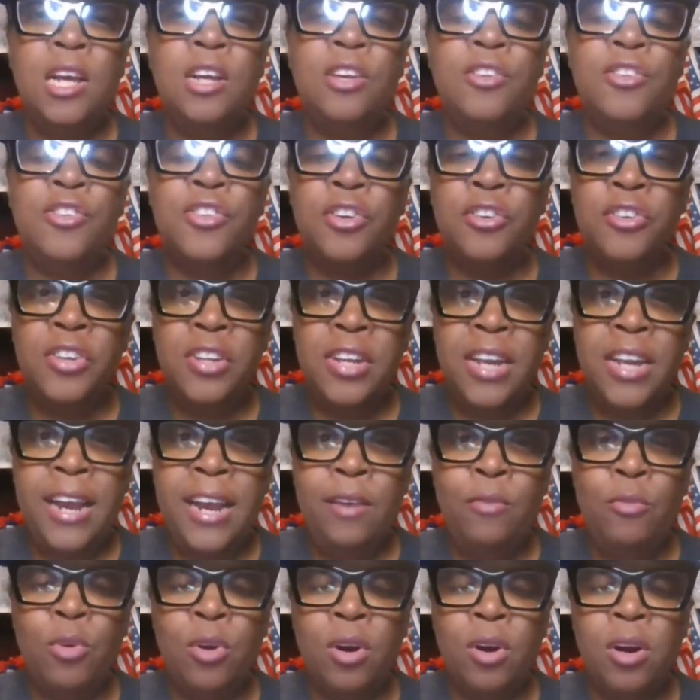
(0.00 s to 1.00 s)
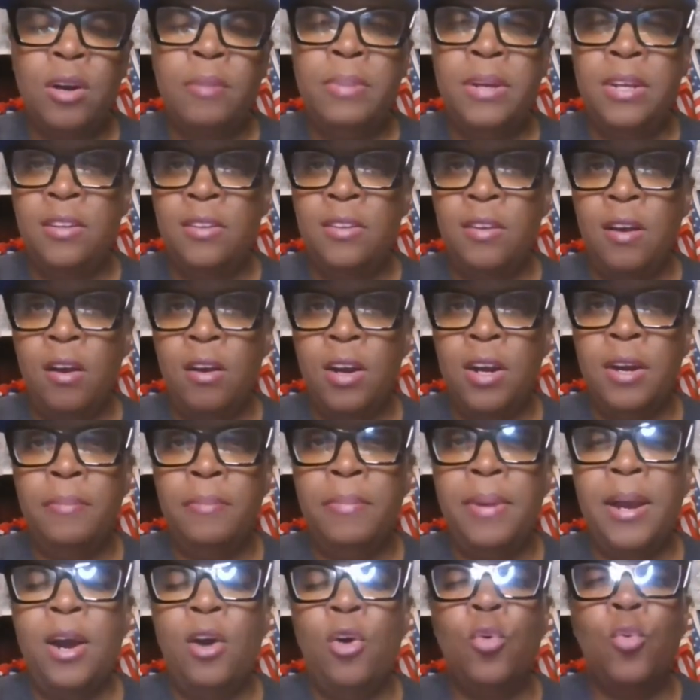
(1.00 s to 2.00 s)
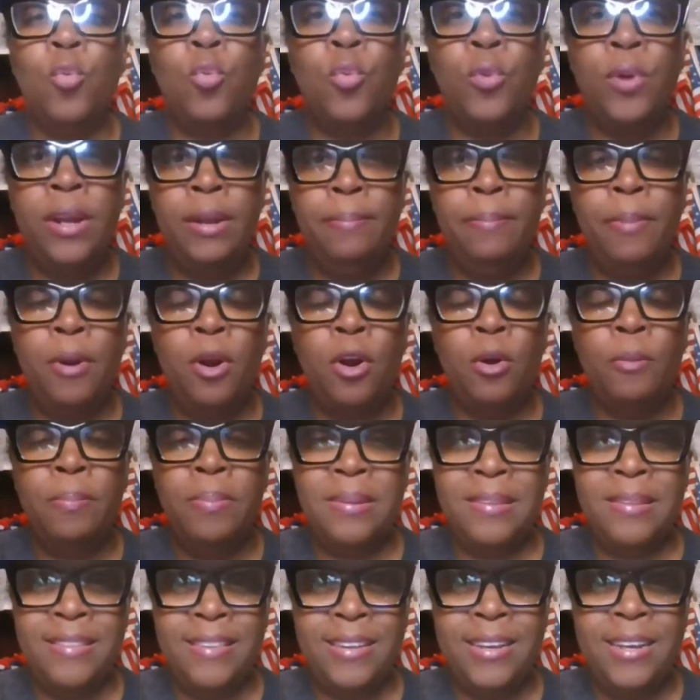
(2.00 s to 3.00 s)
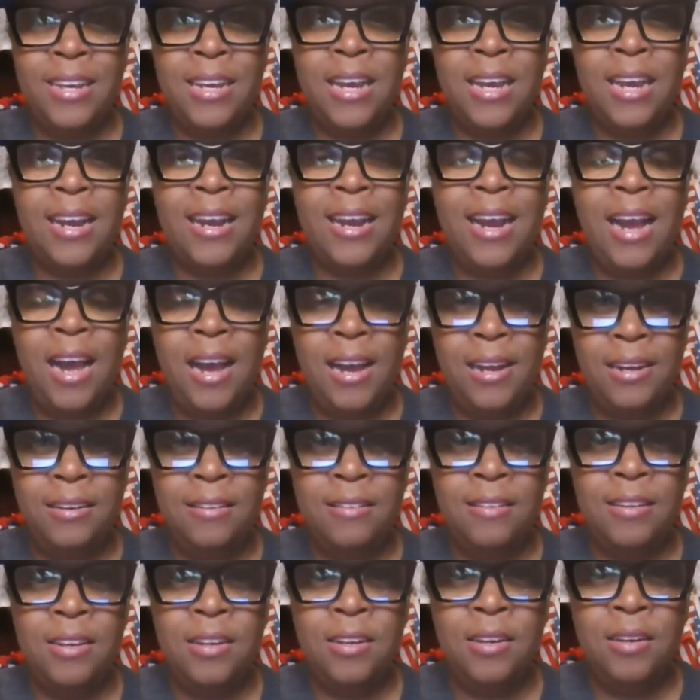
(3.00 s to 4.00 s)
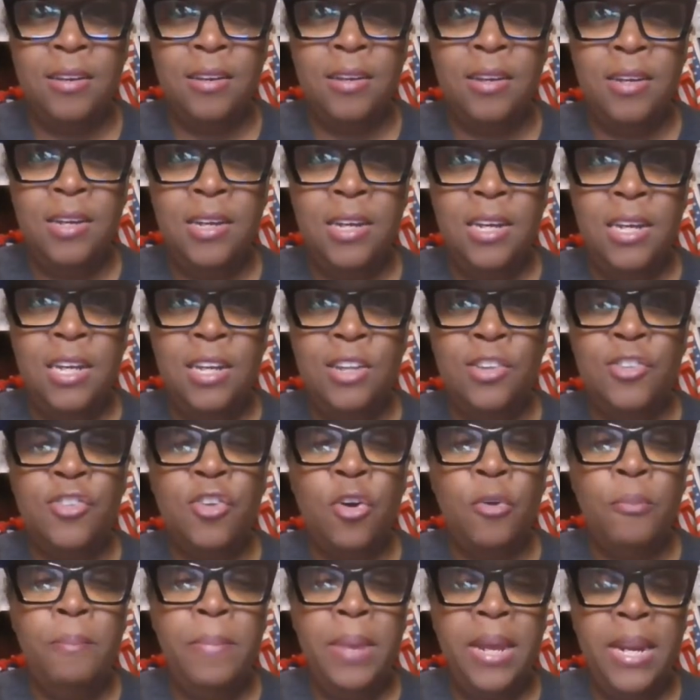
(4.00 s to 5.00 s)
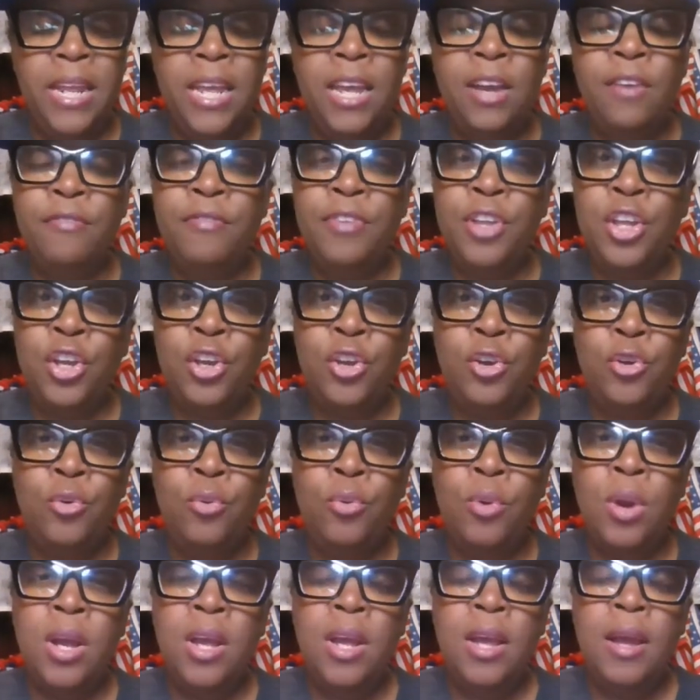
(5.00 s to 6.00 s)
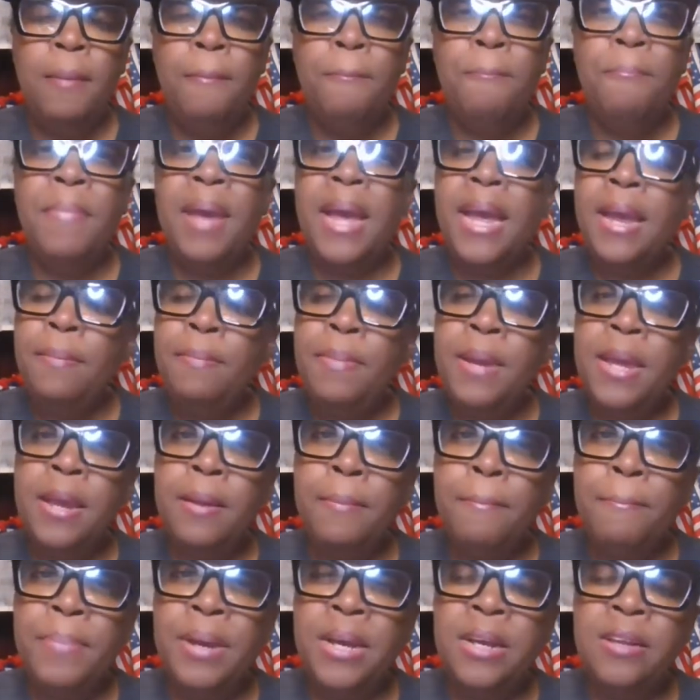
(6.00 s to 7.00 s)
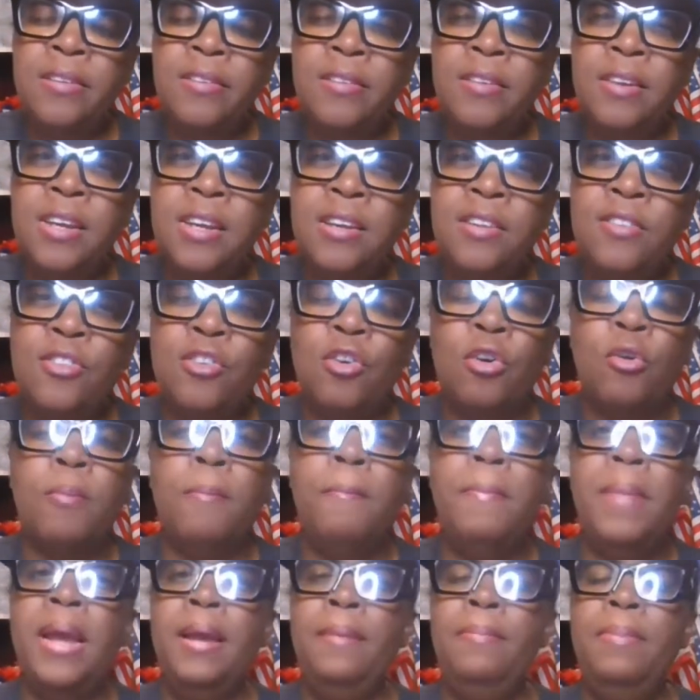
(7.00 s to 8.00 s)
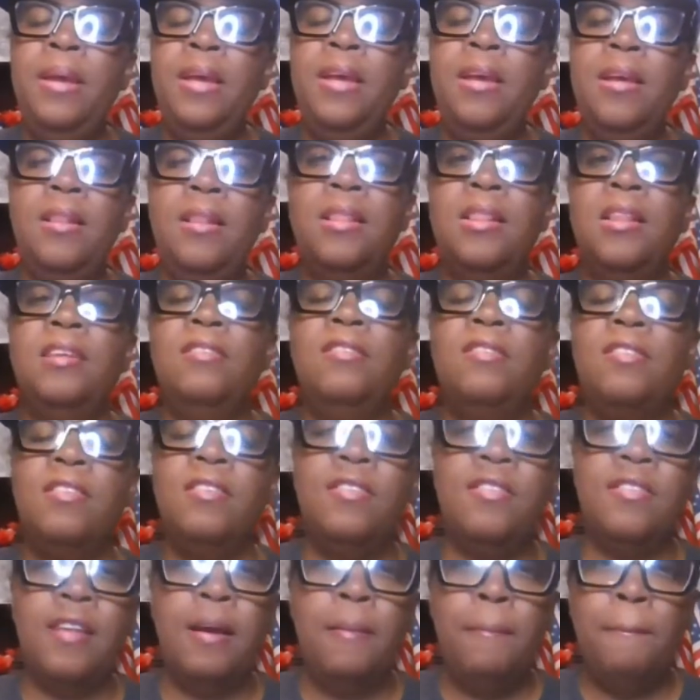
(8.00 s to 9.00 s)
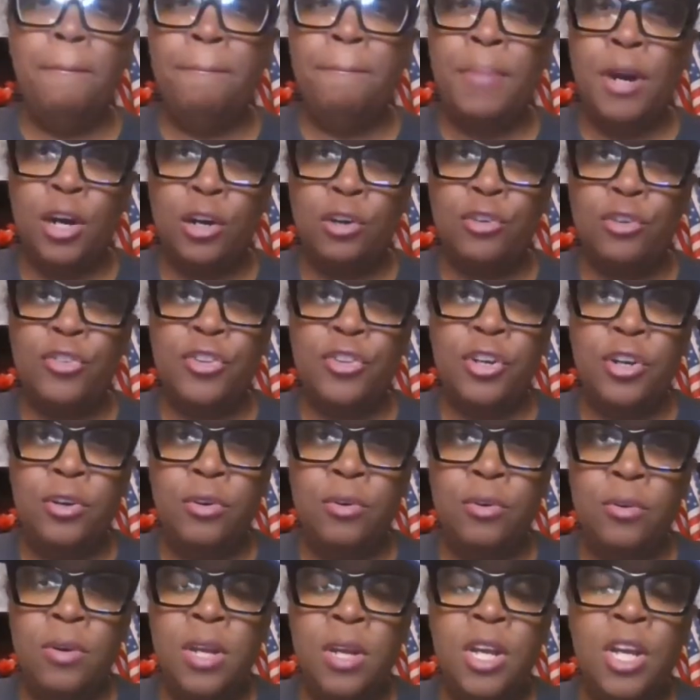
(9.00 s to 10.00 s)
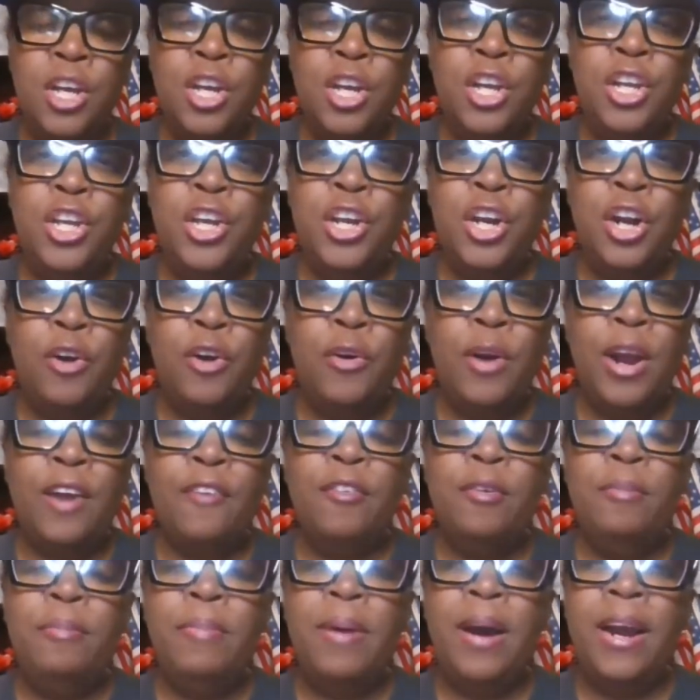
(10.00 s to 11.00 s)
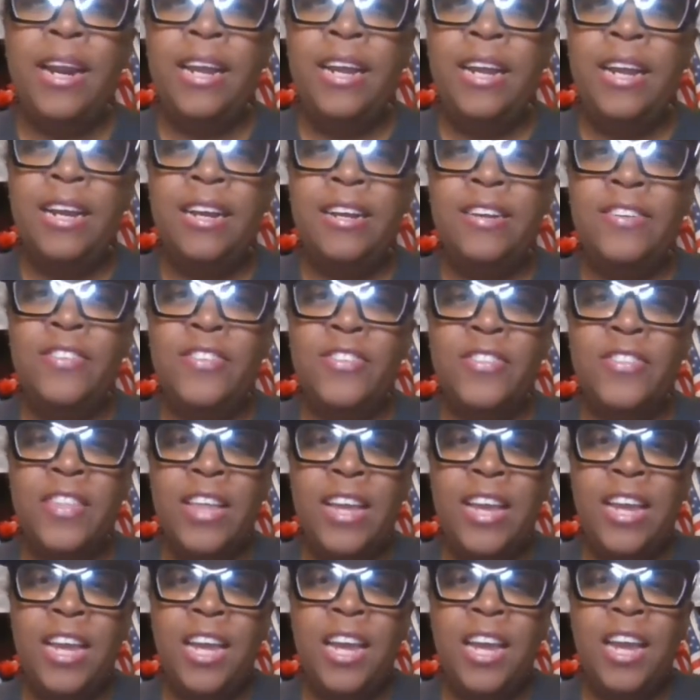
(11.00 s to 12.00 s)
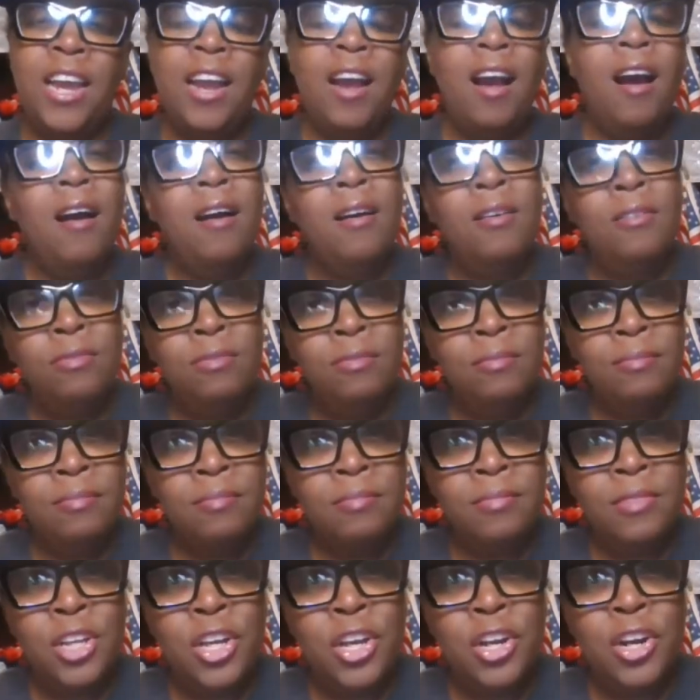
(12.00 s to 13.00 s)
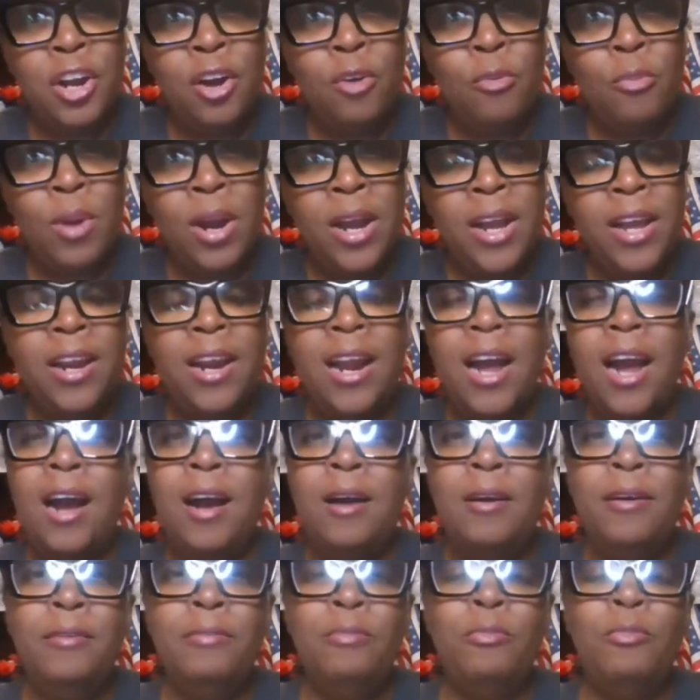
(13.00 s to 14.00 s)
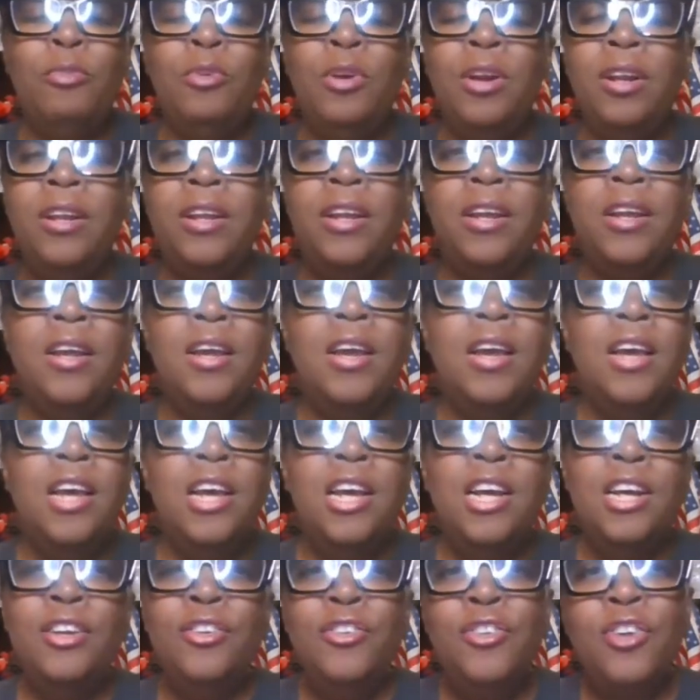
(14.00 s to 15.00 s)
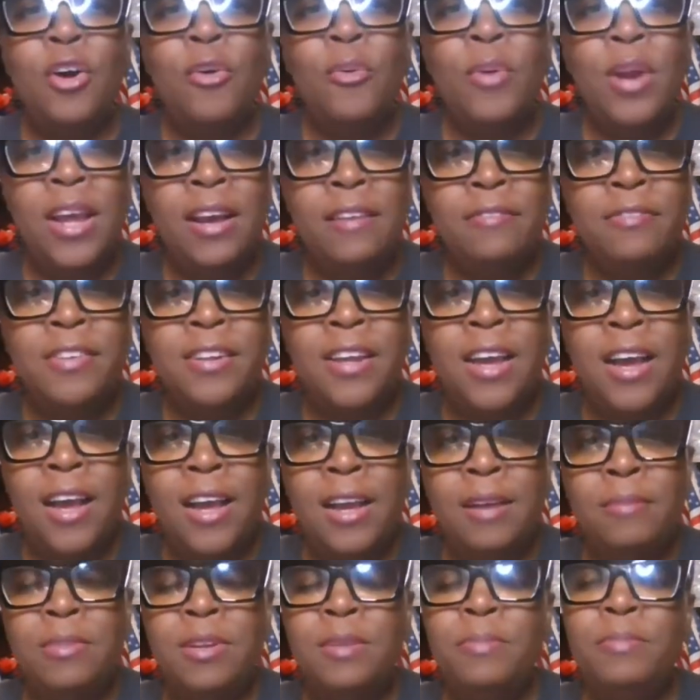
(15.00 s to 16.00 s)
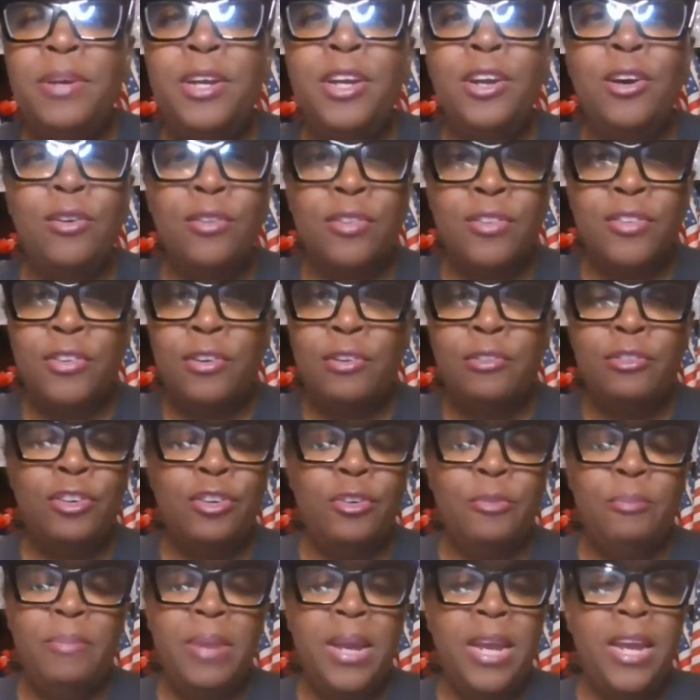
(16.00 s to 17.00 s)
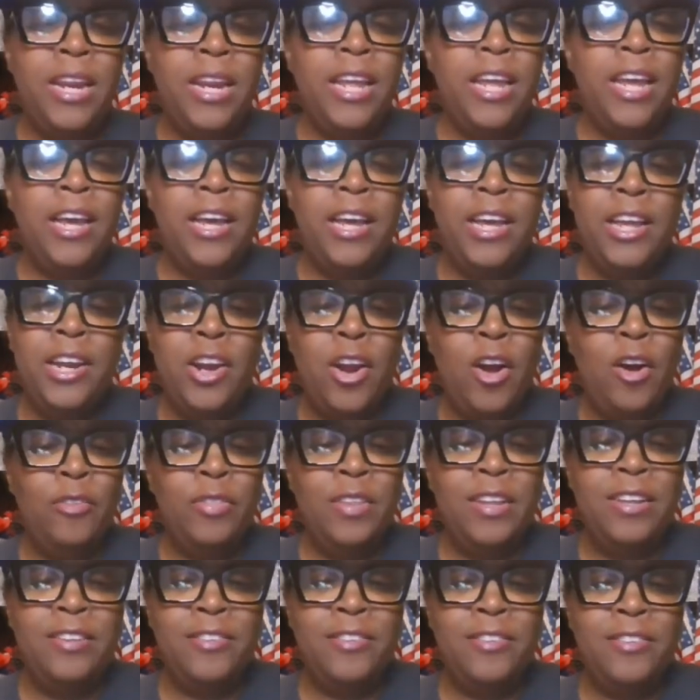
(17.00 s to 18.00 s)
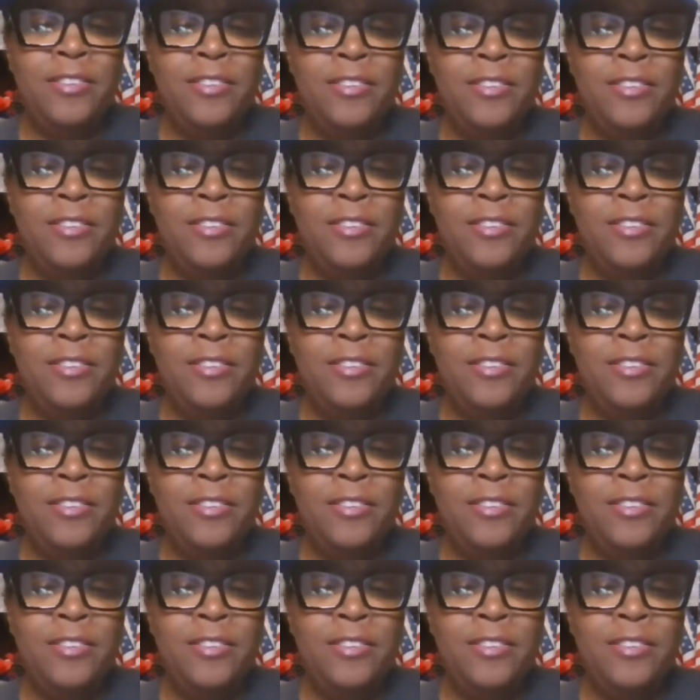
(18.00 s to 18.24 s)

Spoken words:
So today we're going to be talking about repurposing content. So many of you may be in business or maybe this is something personal. You know, everybody is thinking, oh, you know what? I really don't have time to be on social media and all these other